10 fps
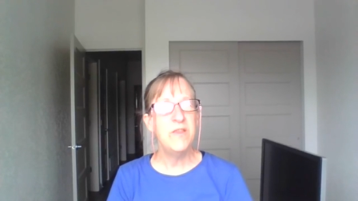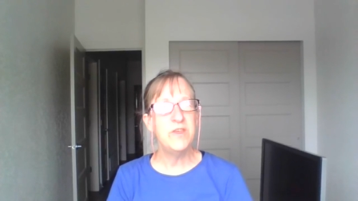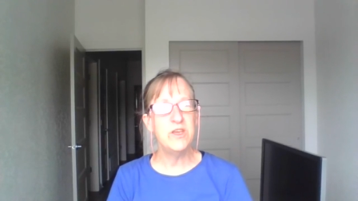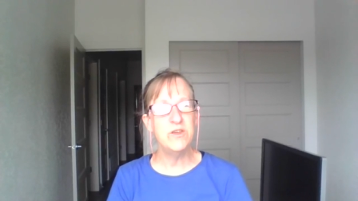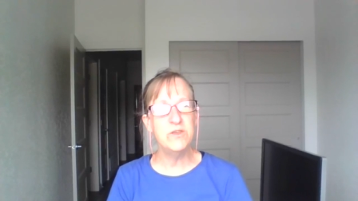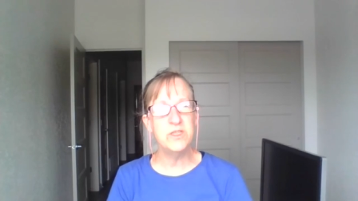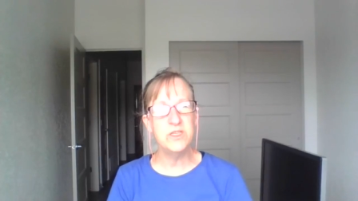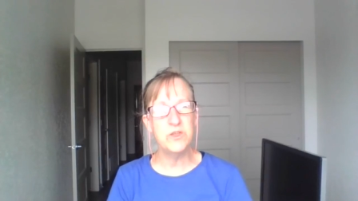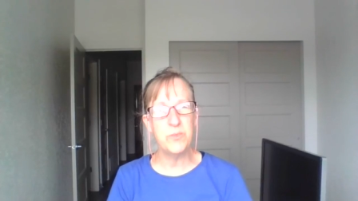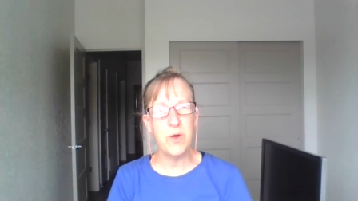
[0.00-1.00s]
that
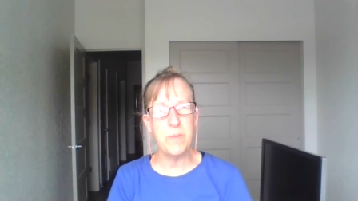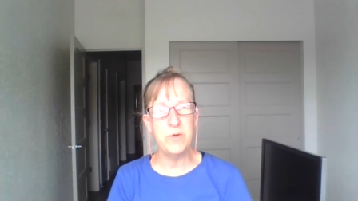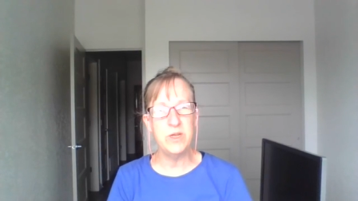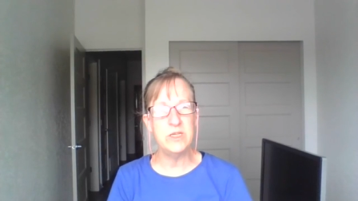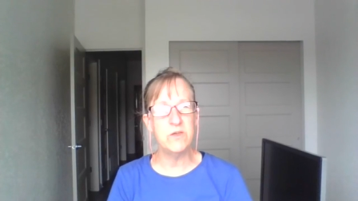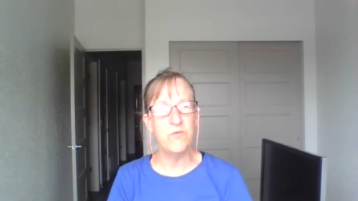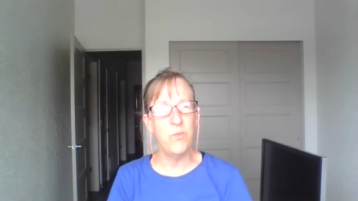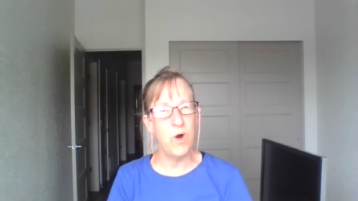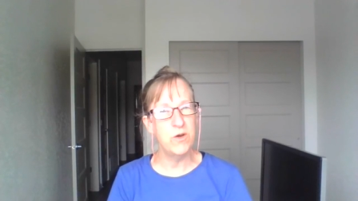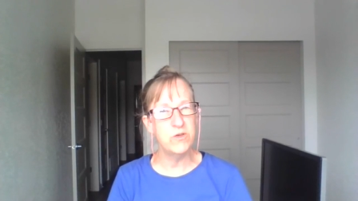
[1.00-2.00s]
uses the properties
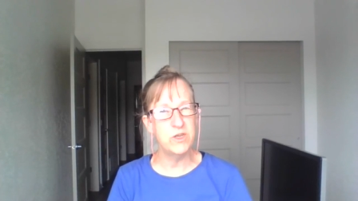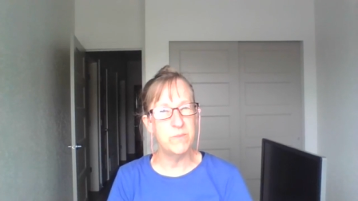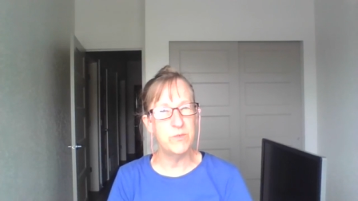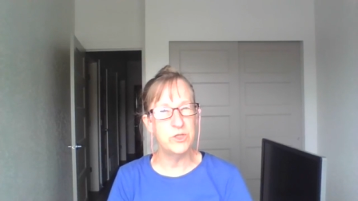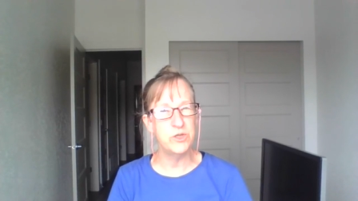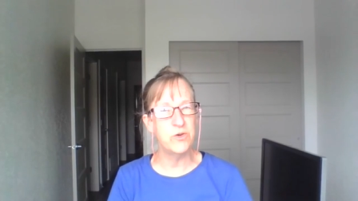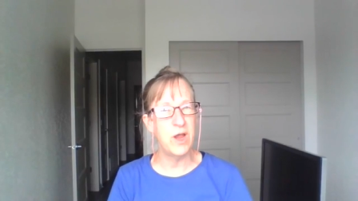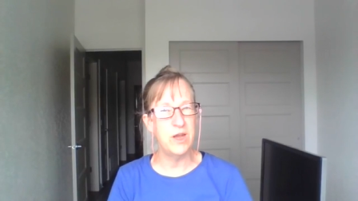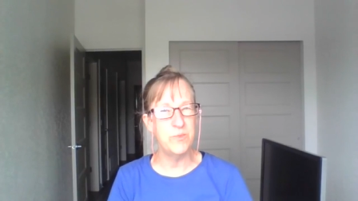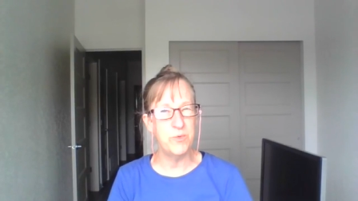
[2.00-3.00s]
of water temperature
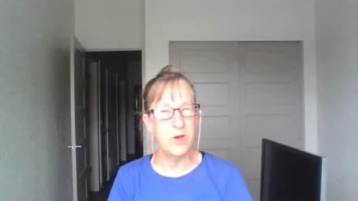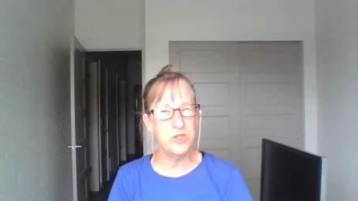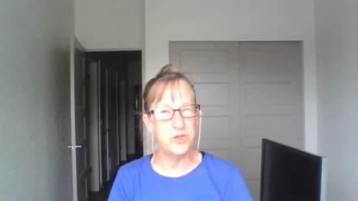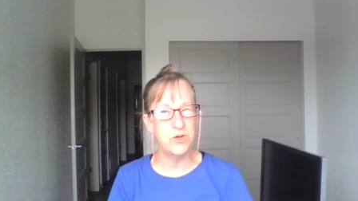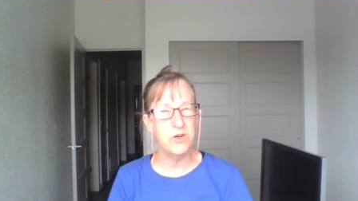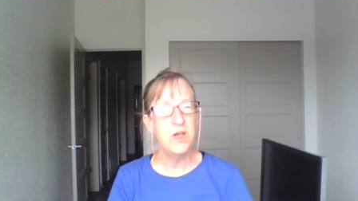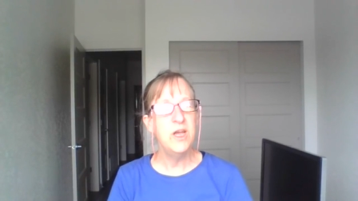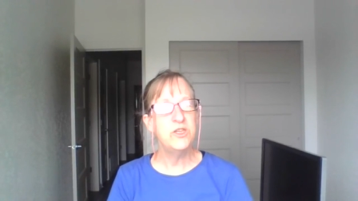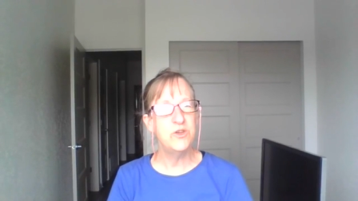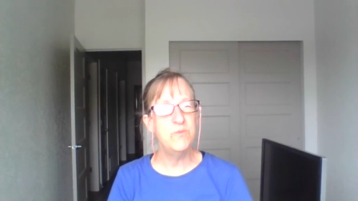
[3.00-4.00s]
and pressure
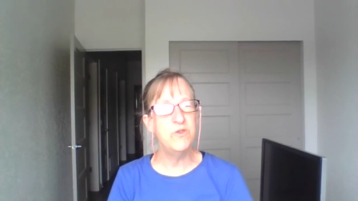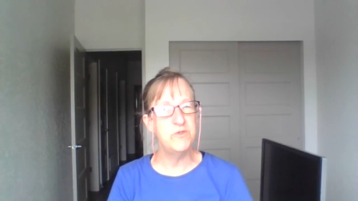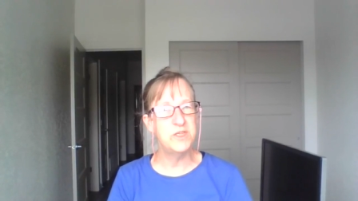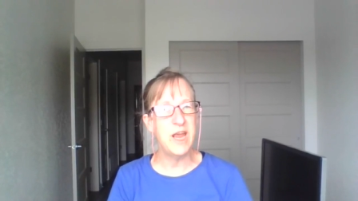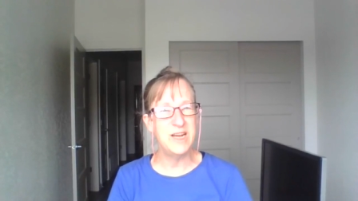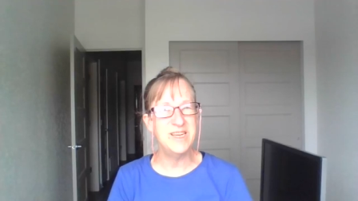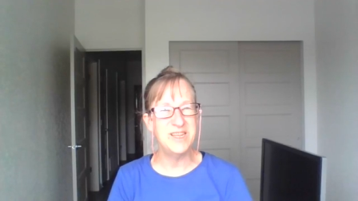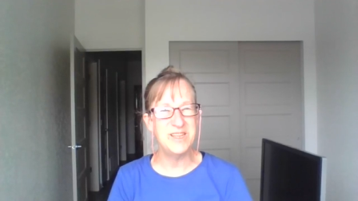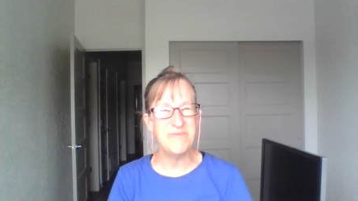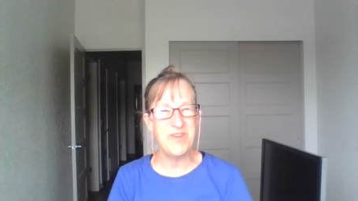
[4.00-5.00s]
to move
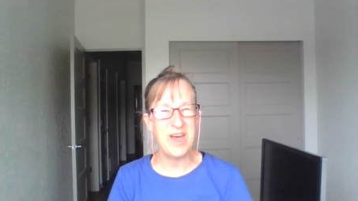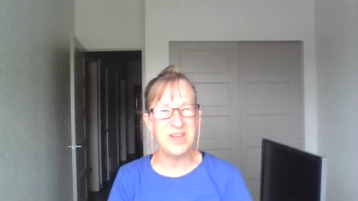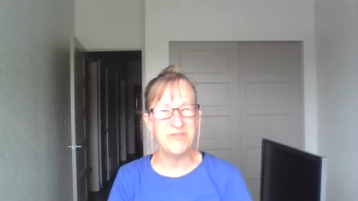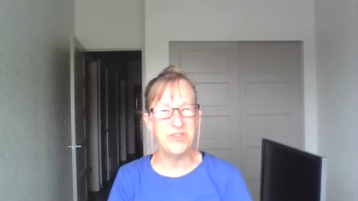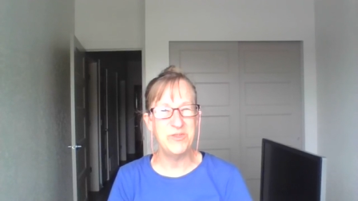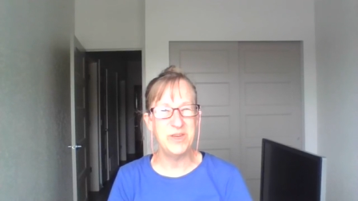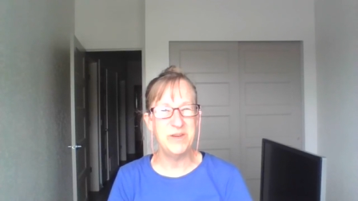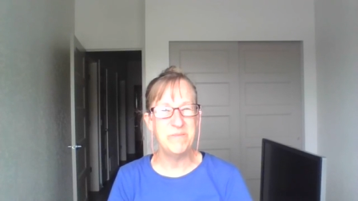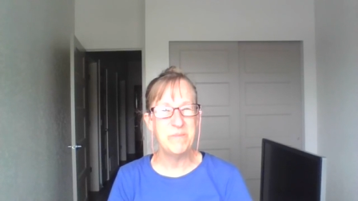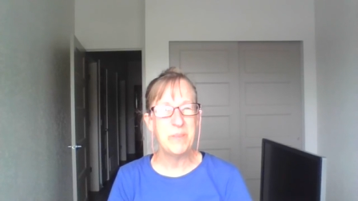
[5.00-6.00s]
stagnant lymphatic
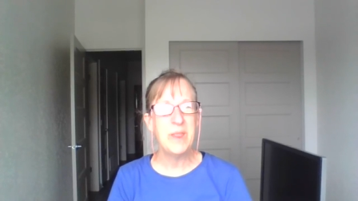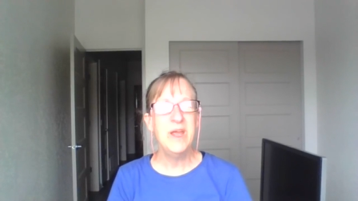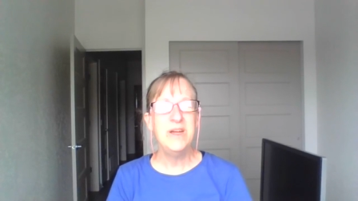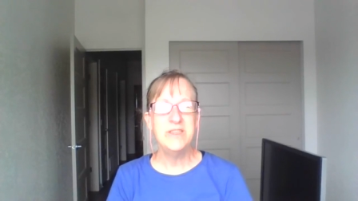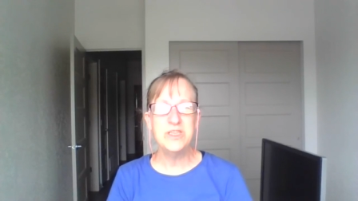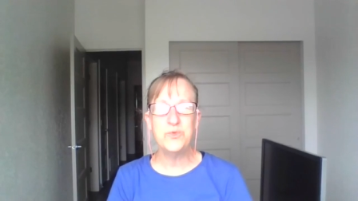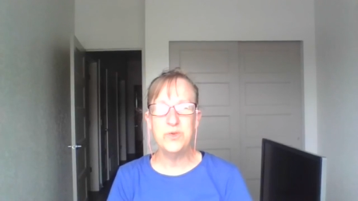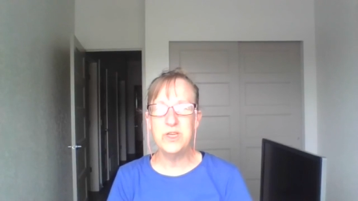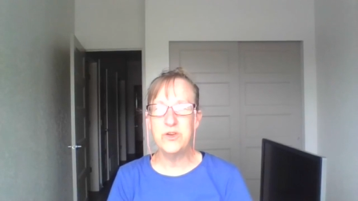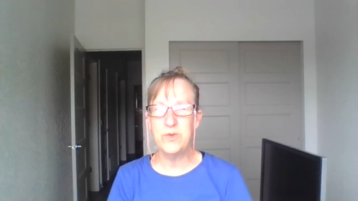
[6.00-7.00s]
fluid. This
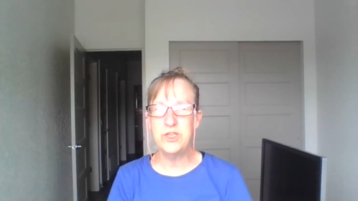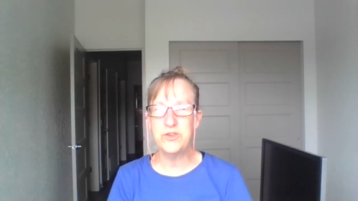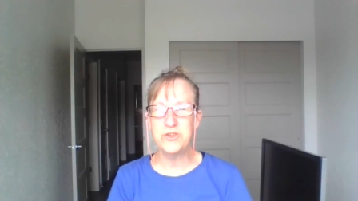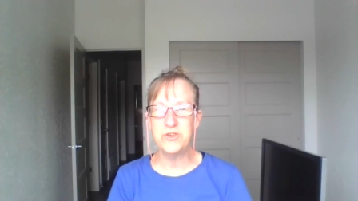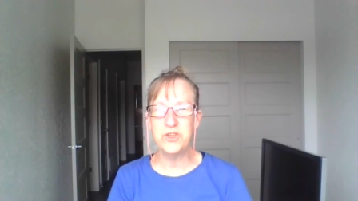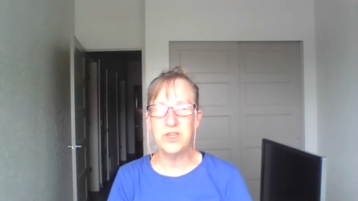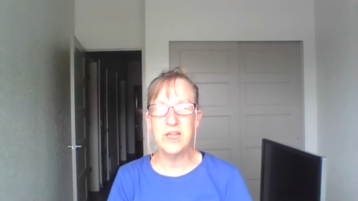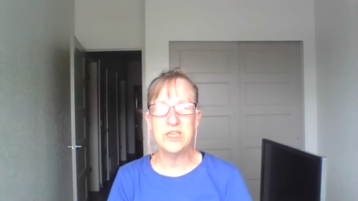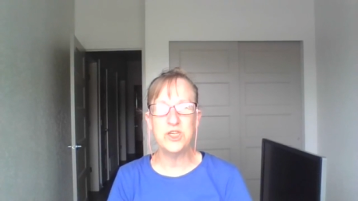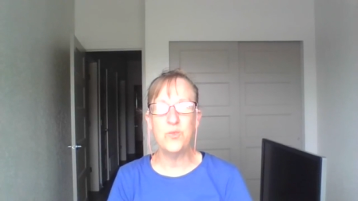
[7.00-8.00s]
will increase your
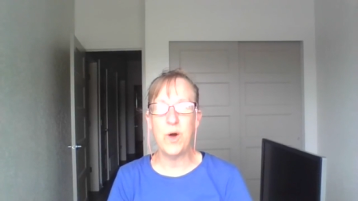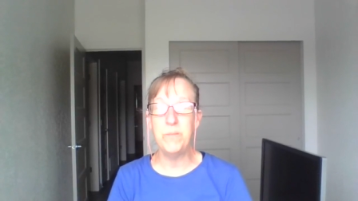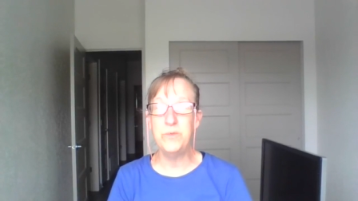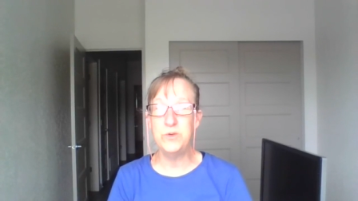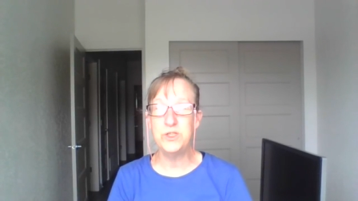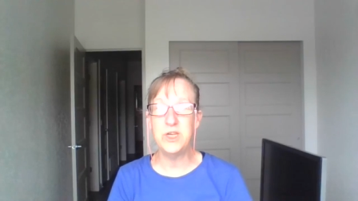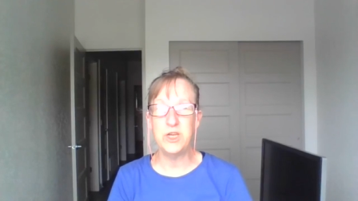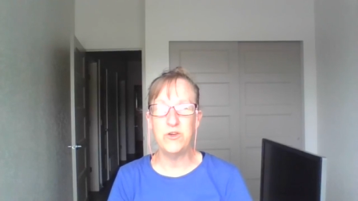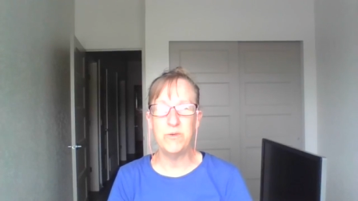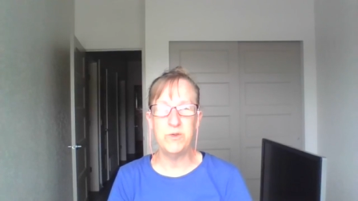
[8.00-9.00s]
circulation while
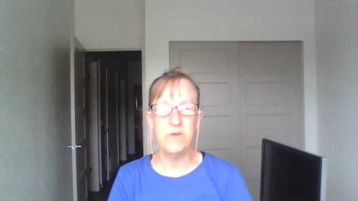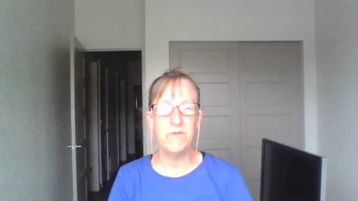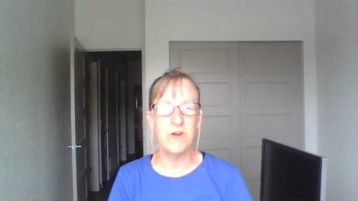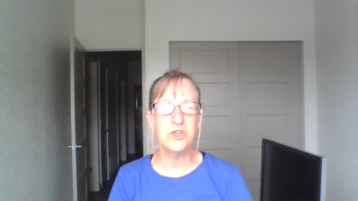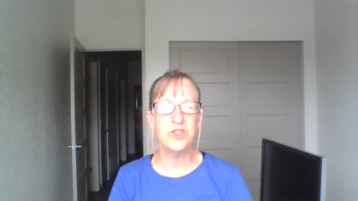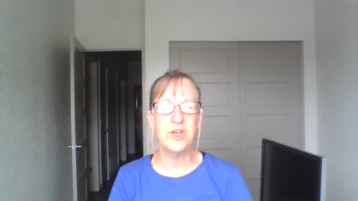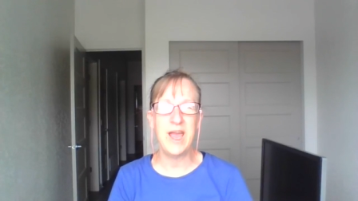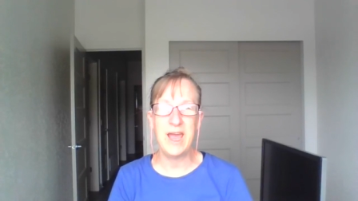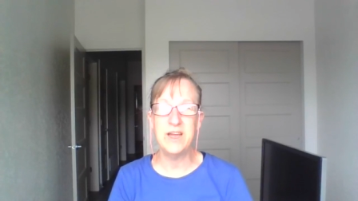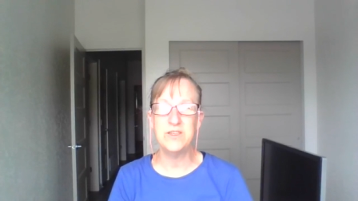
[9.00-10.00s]
boosting your immune function
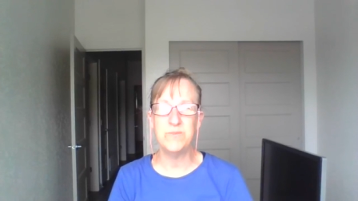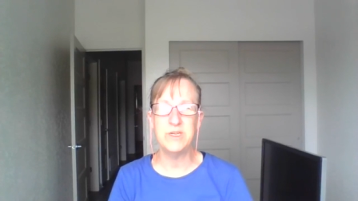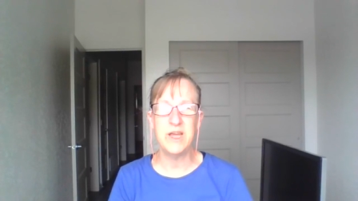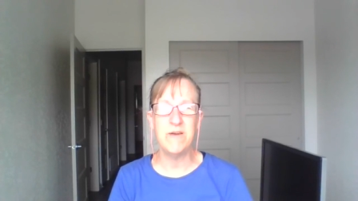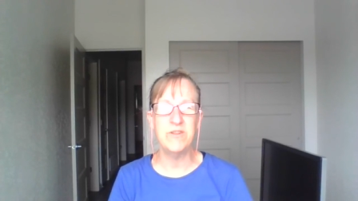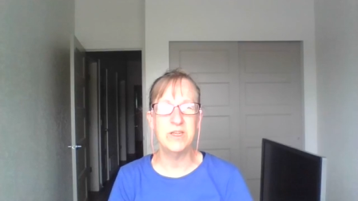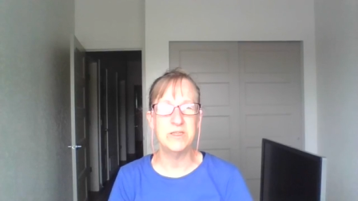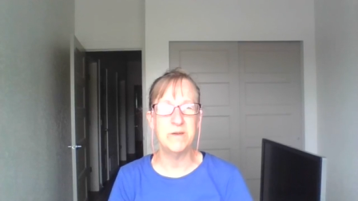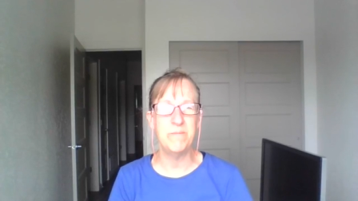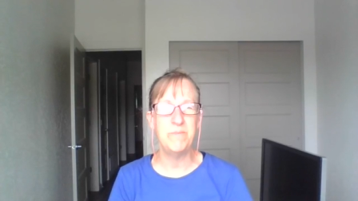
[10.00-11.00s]
and
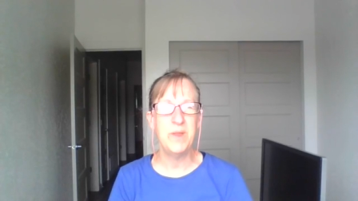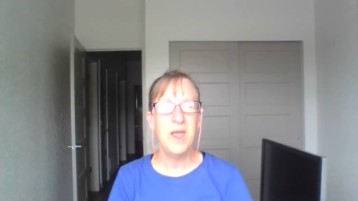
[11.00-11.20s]
metabolism.